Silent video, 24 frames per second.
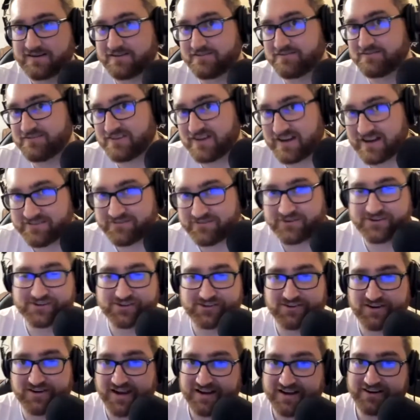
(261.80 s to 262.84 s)
5 under
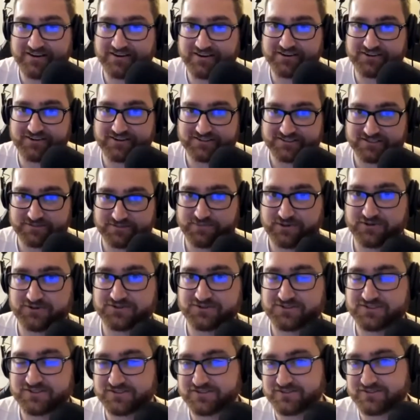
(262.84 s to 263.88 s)
and 8 under, as
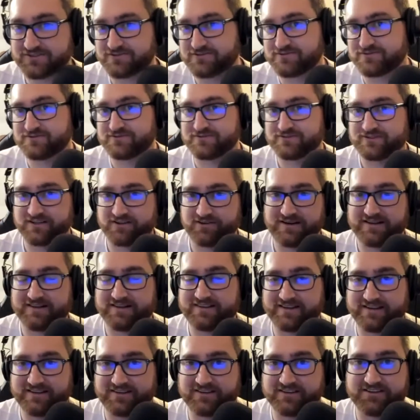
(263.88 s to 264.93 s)
opposed to,
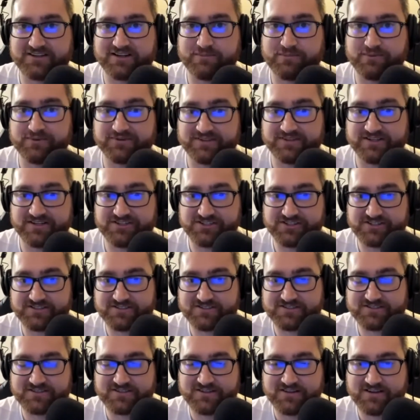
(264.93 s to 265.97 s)
anything in the double
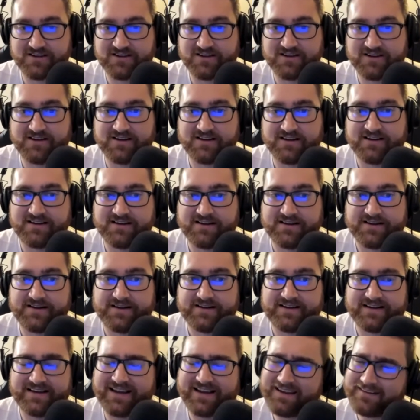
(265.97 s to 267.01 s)
digits.
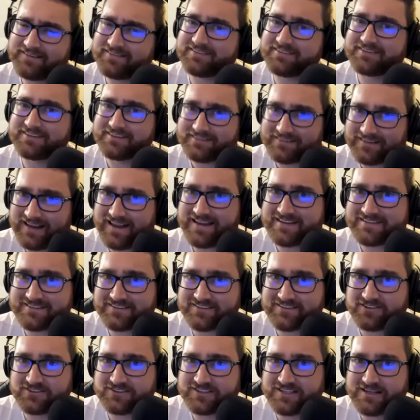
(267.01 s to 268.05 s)
And the last
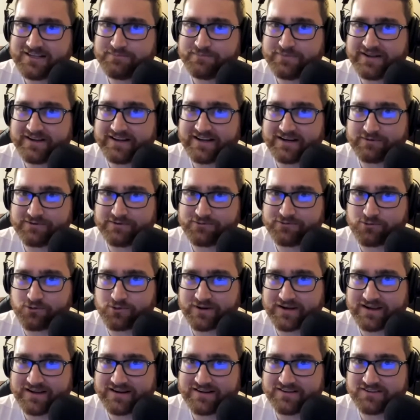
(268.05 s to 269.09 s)
little tidbit here before we
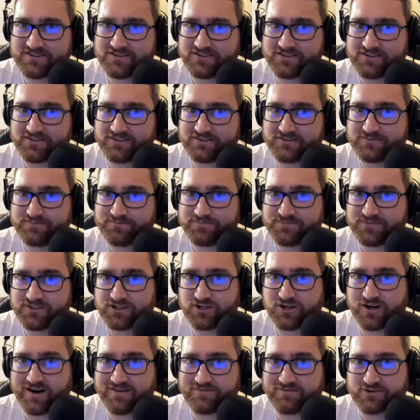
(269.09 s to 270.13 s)
get into the
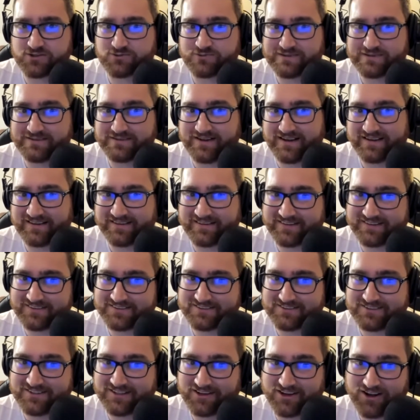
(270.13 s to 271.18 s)
golfers we like
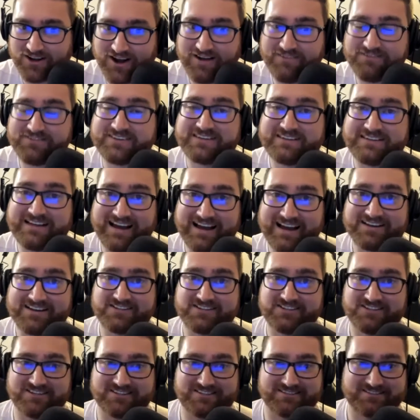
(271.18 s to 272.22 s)
is the Golf
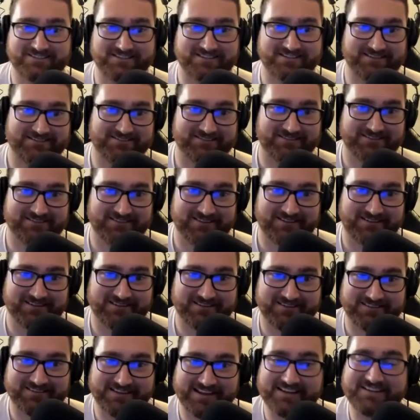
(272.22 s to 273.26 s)
Digest said
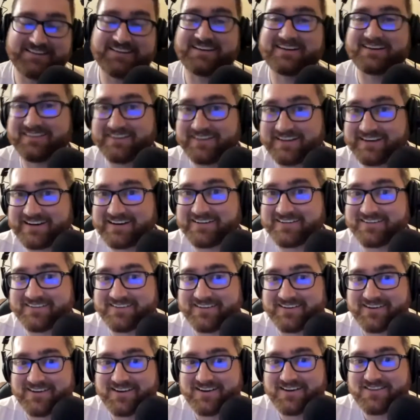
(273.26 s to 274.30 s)
they declared
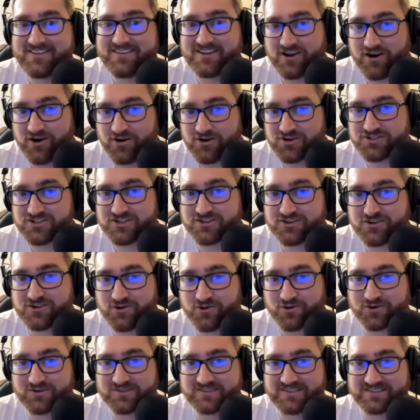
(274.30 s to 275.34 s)
the Ocean
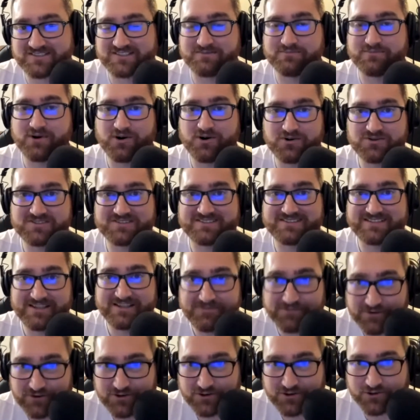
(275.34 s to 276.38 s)
Course as the most
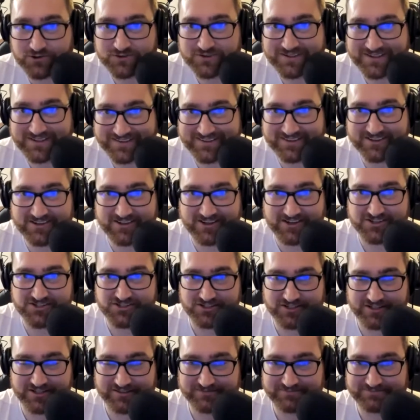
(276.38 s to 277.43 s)
difficult in the country.